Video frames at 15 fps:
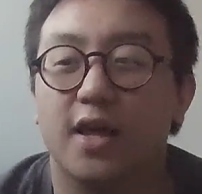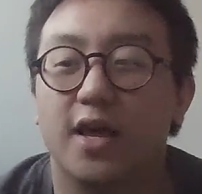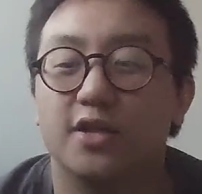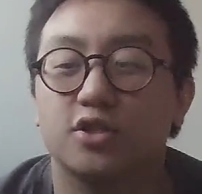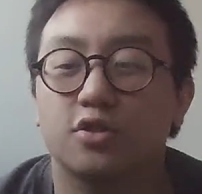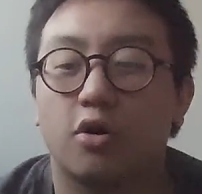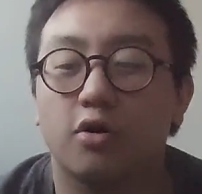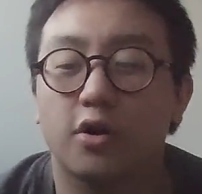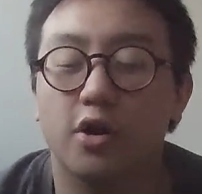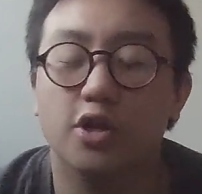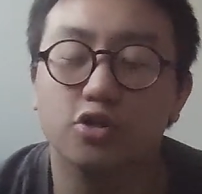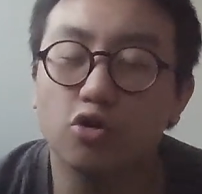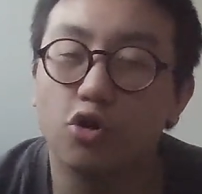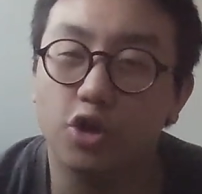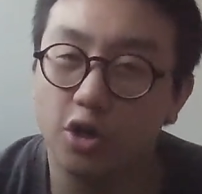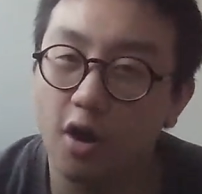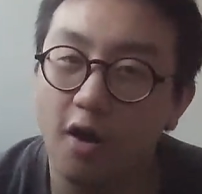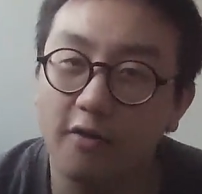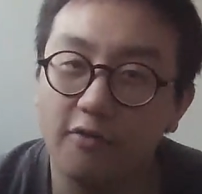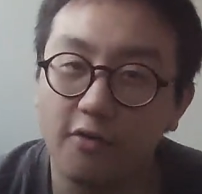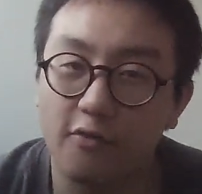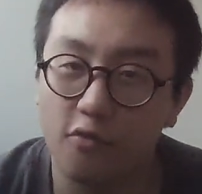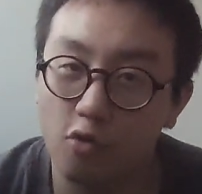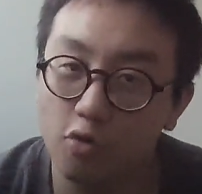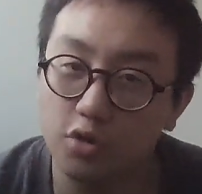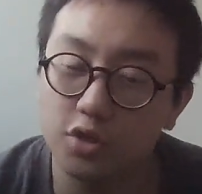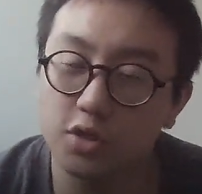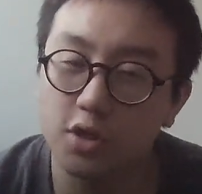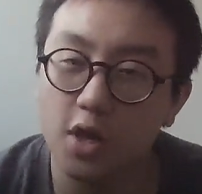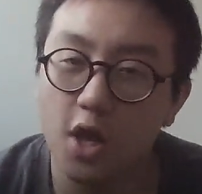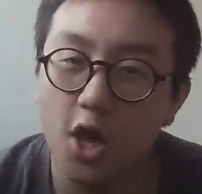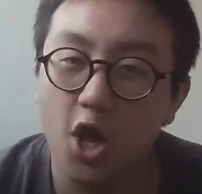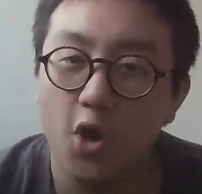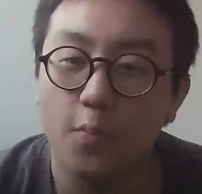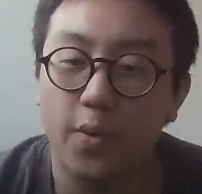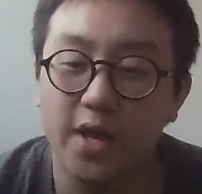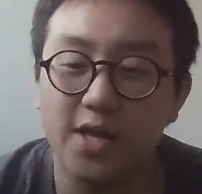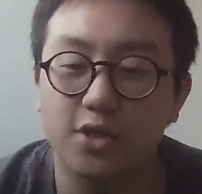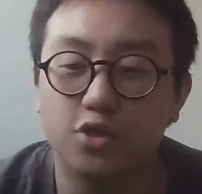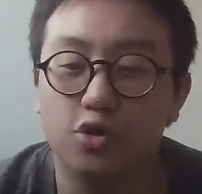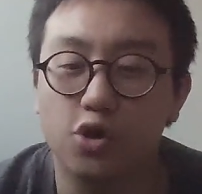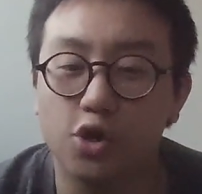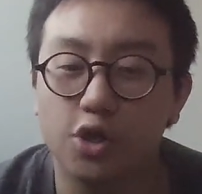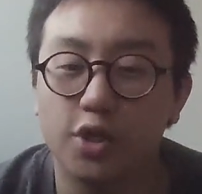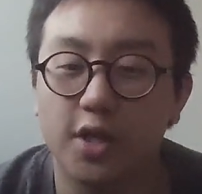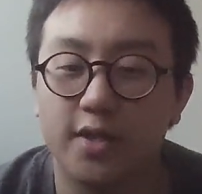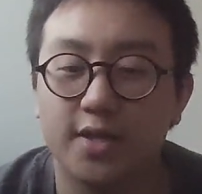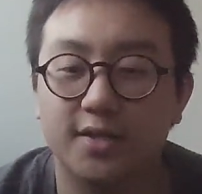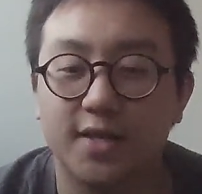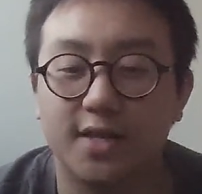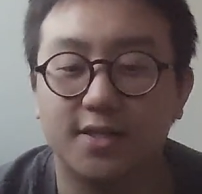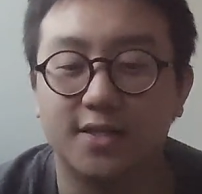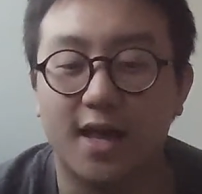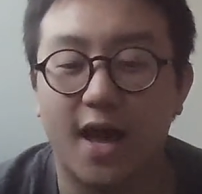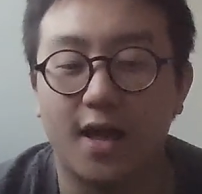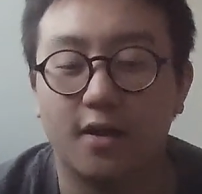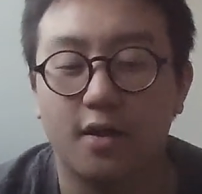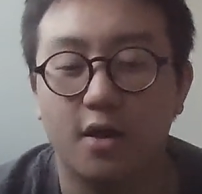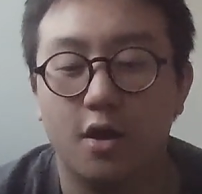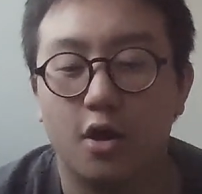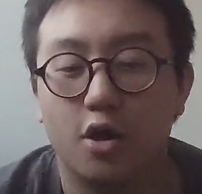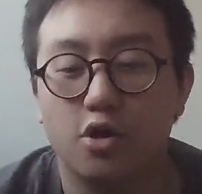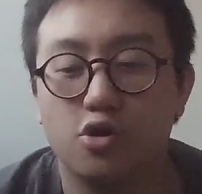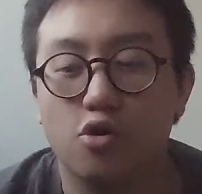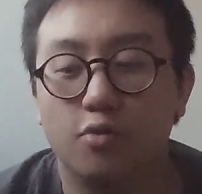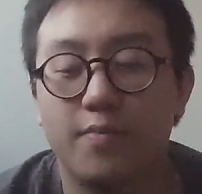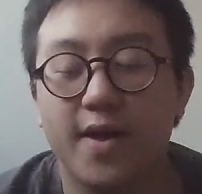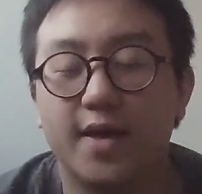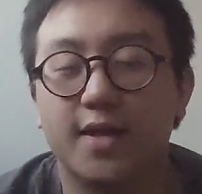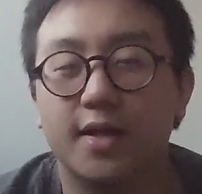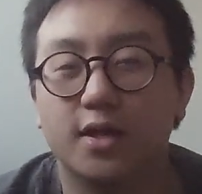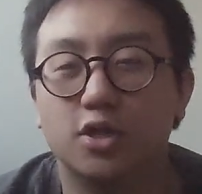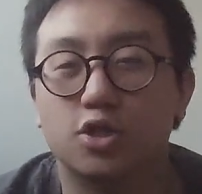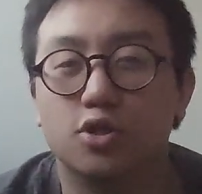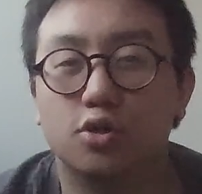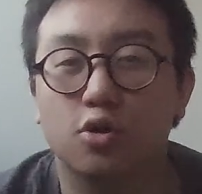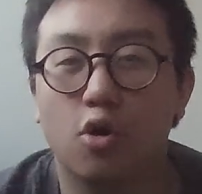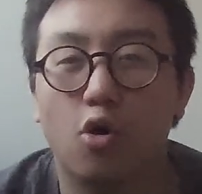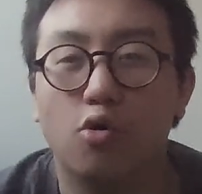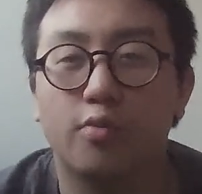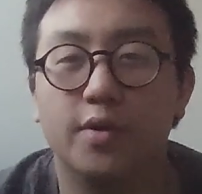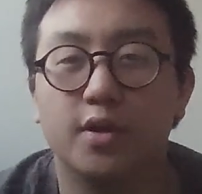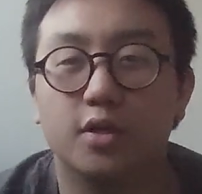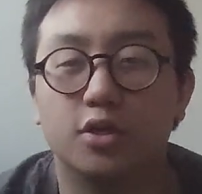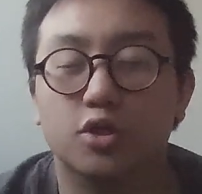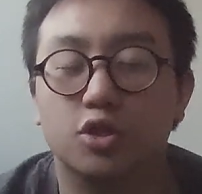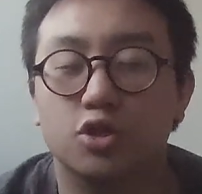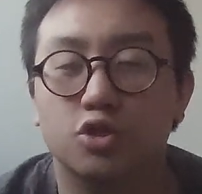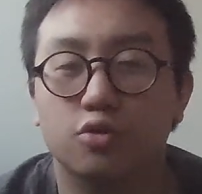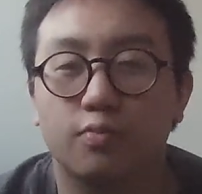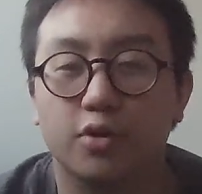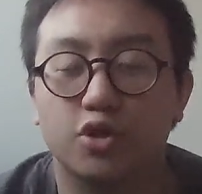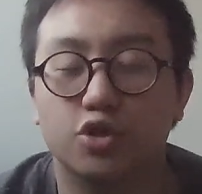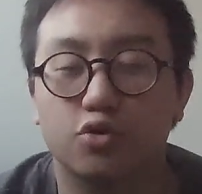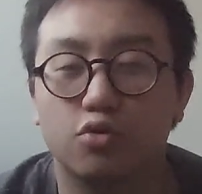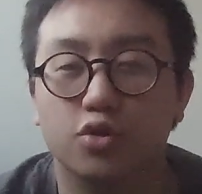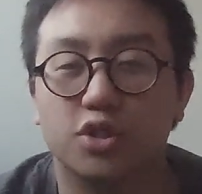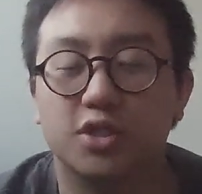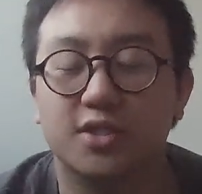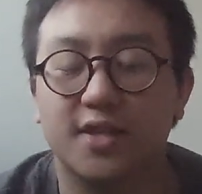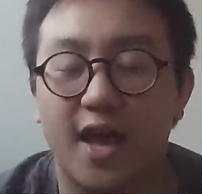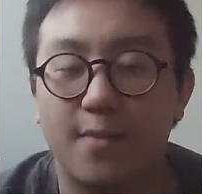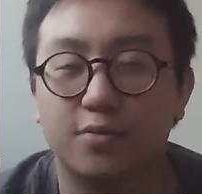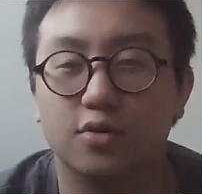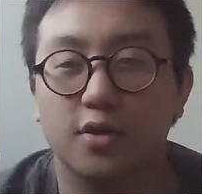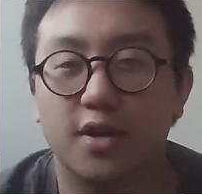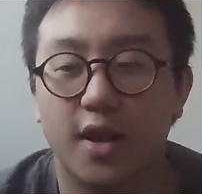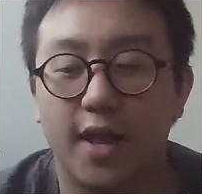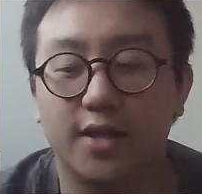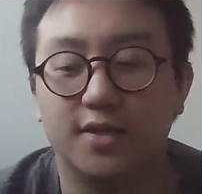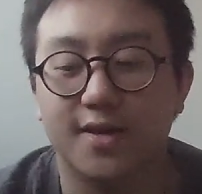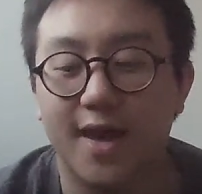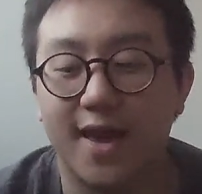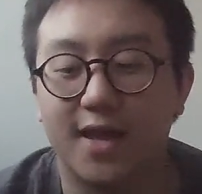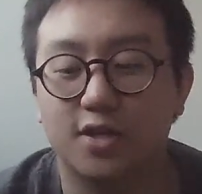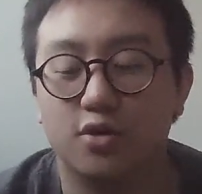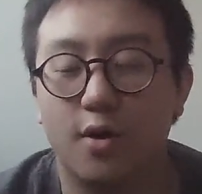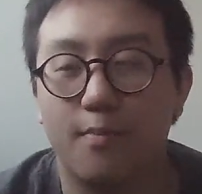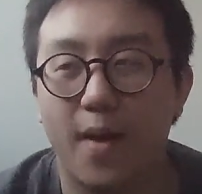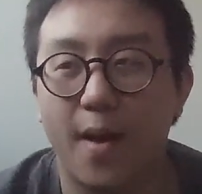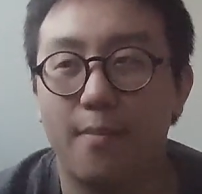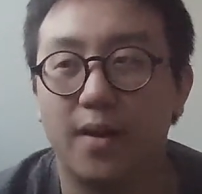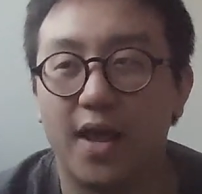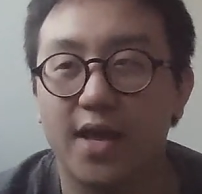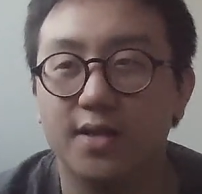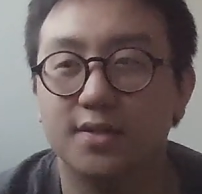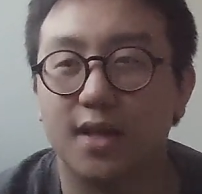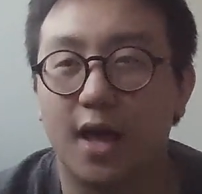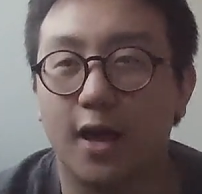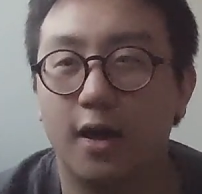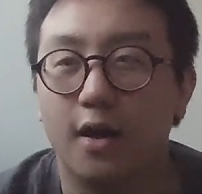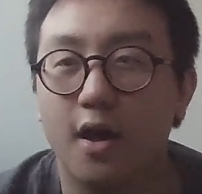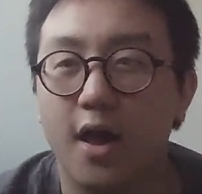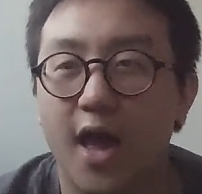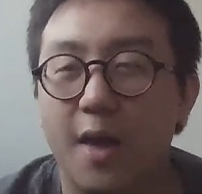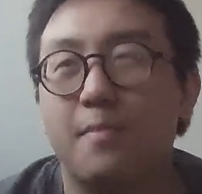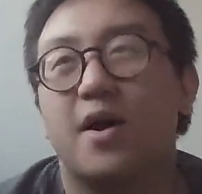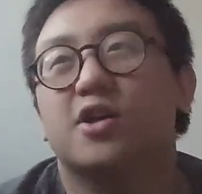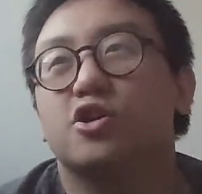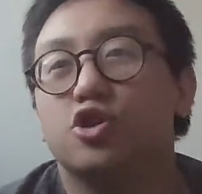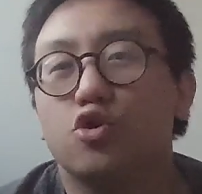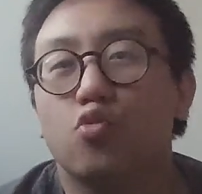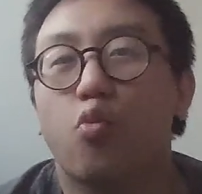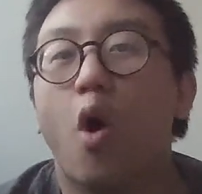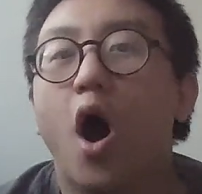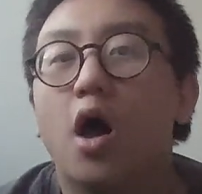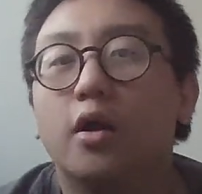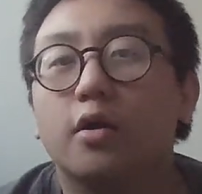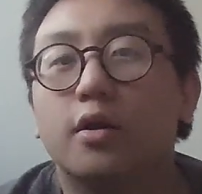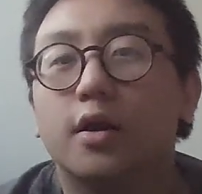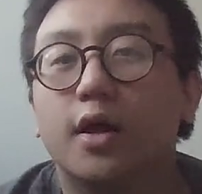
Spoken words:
it's not good enough, of course, but it's good in the sense that you're making slow but sure steps into getting into a better place. Like, imagine you weren't